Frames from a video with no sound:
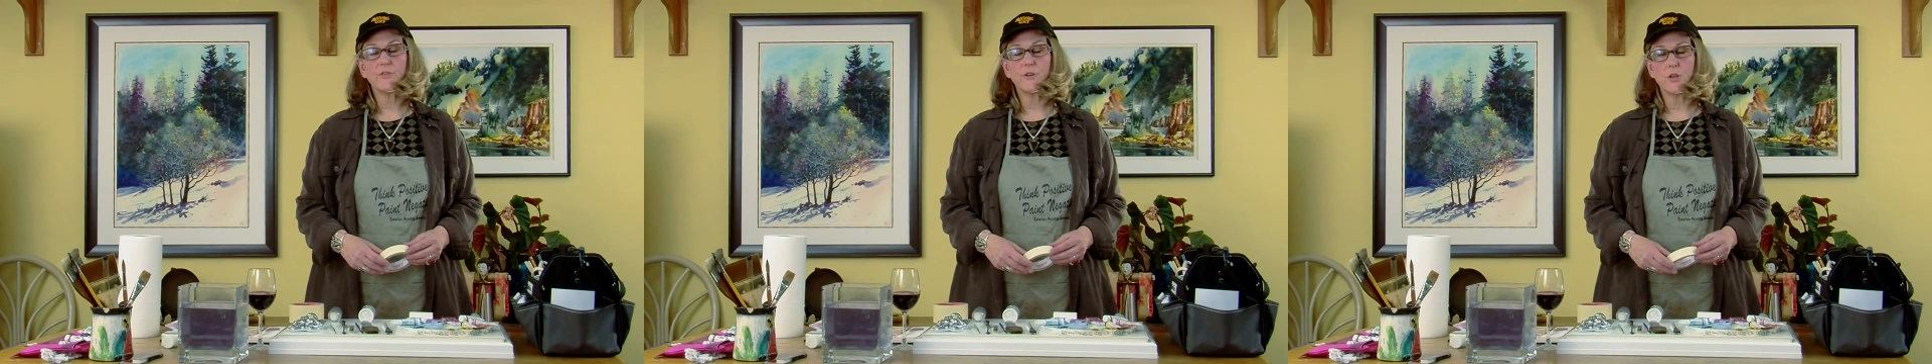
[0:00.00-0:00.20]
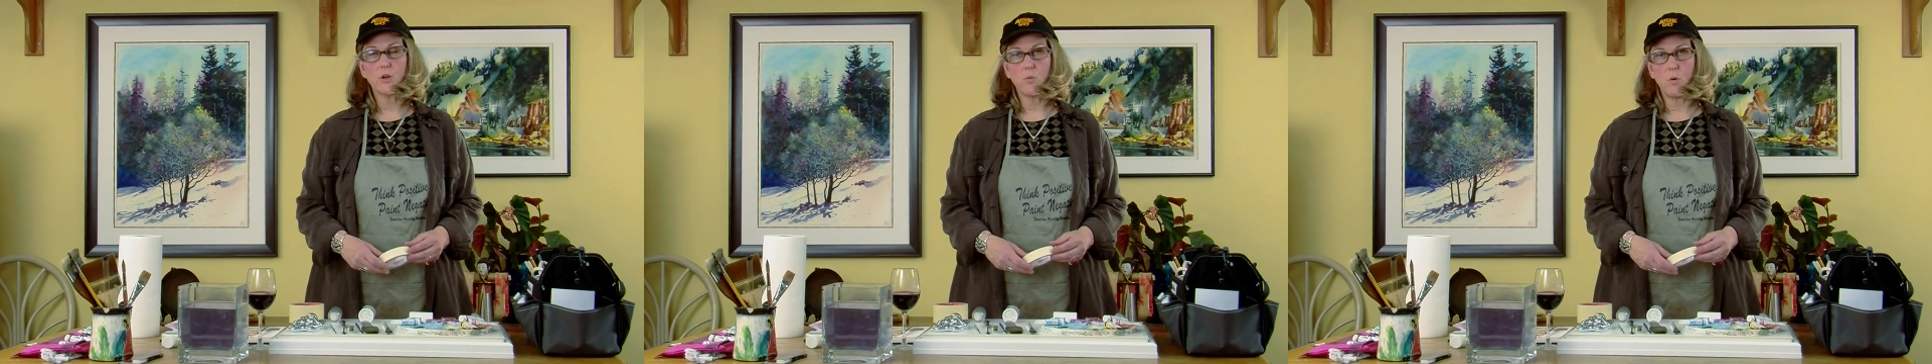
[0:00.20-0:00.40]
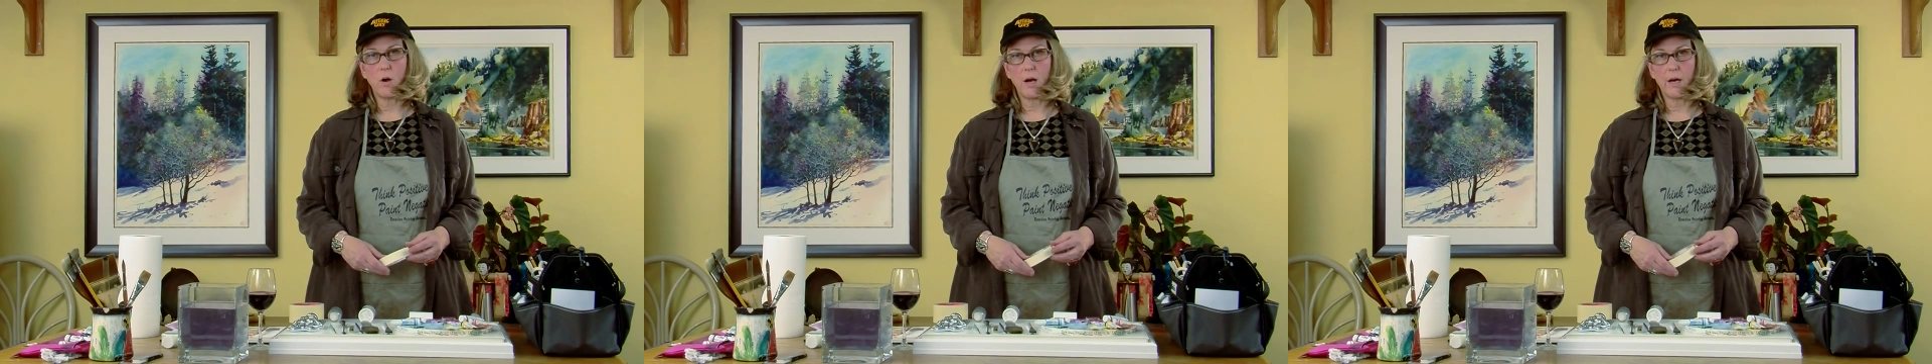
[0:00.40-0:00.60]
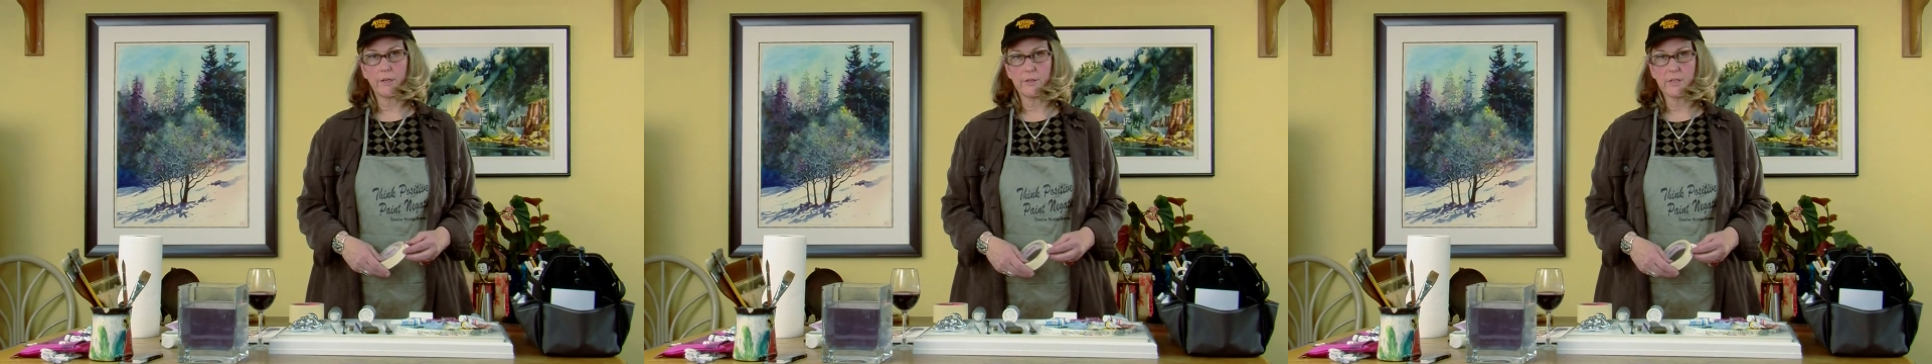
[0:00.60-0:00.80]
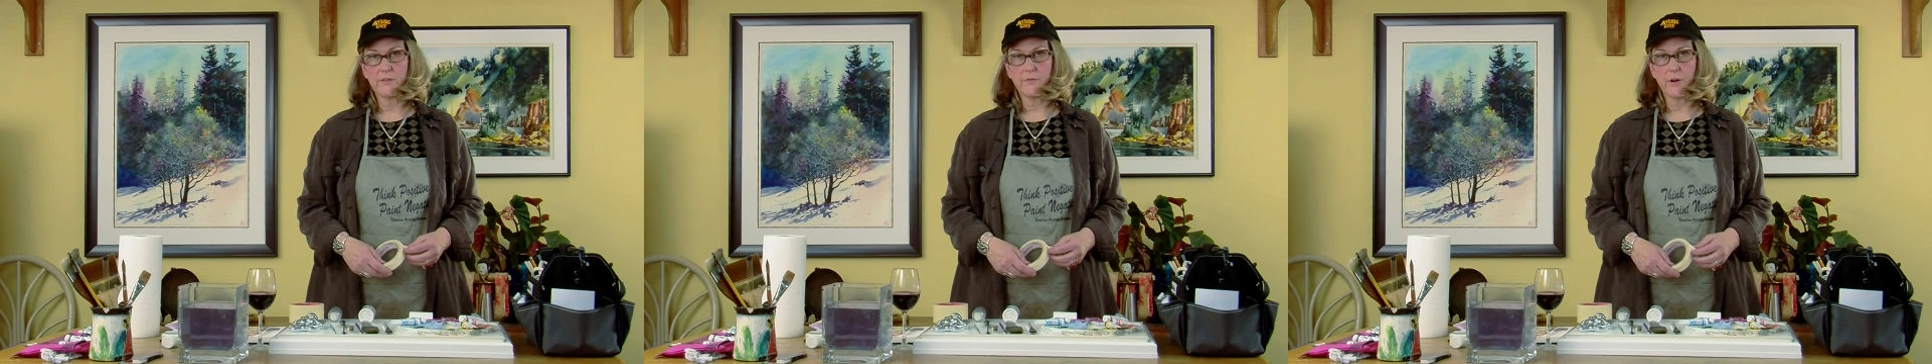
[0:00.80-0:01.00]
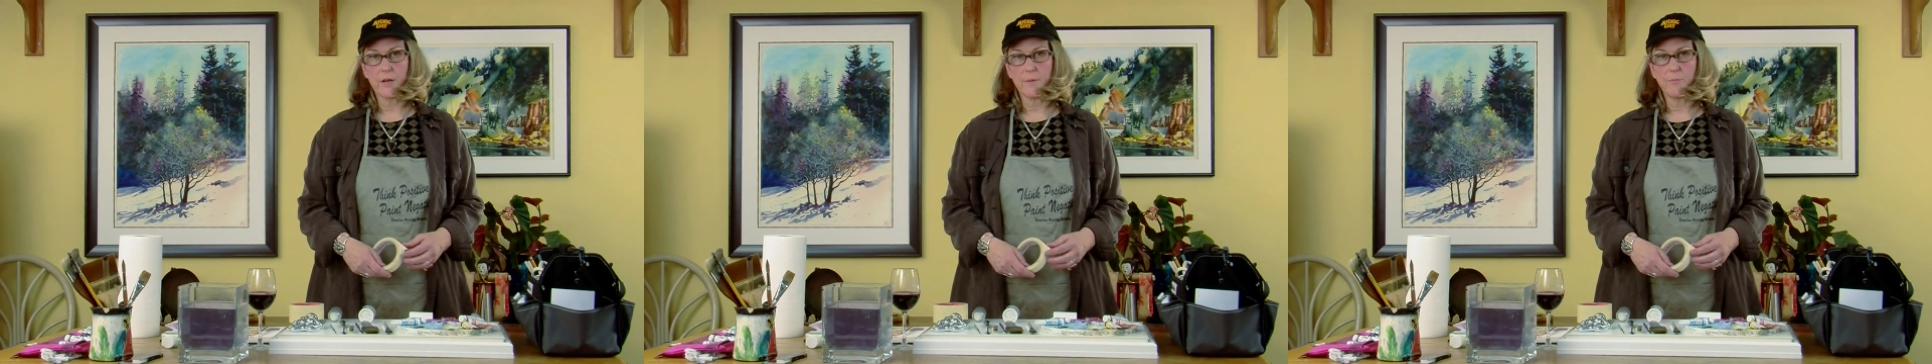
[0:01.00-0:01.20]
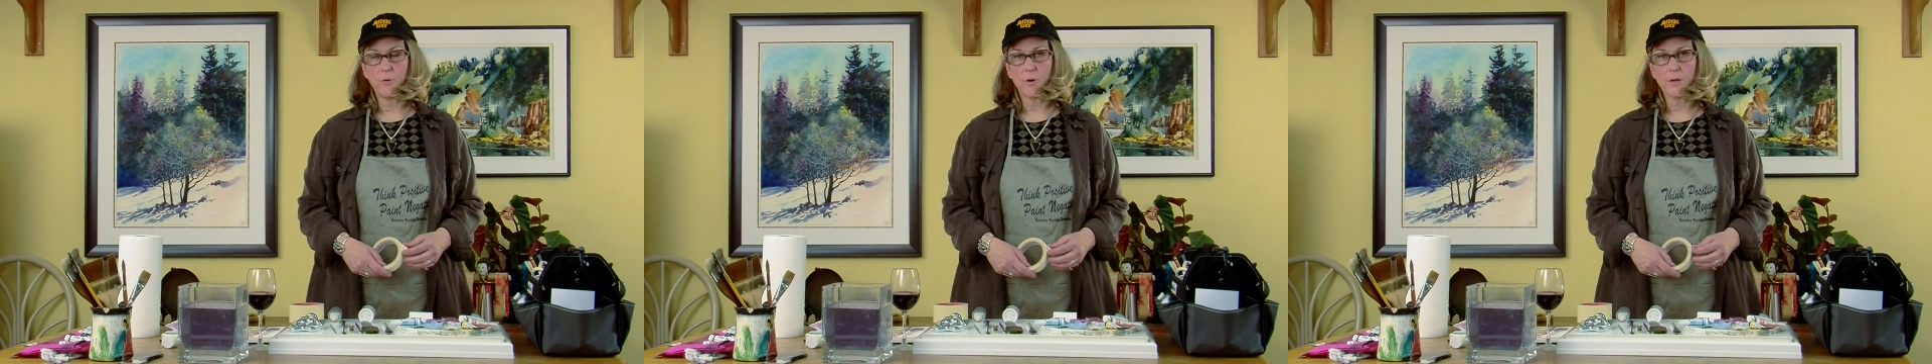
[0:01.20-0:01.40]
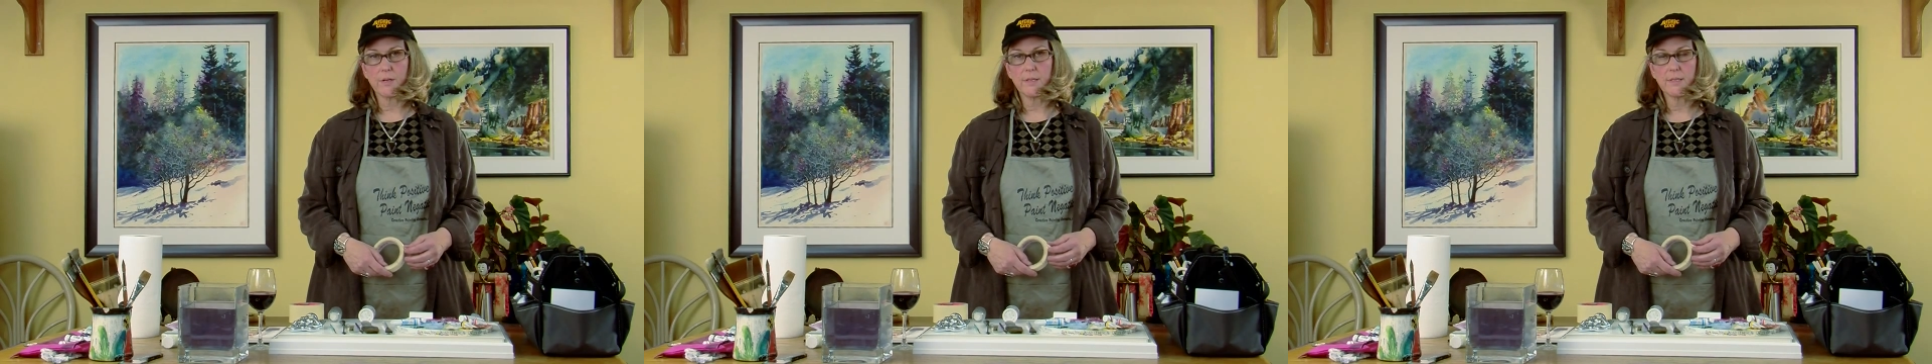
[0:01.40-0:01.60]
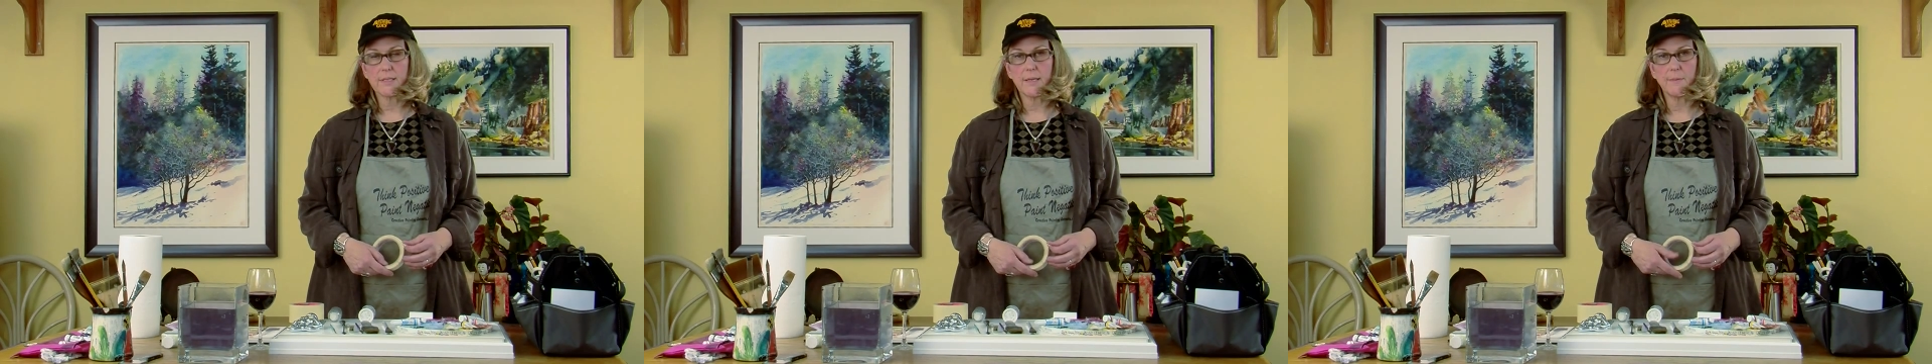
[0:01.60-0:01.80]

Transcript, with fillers: for your water is very important and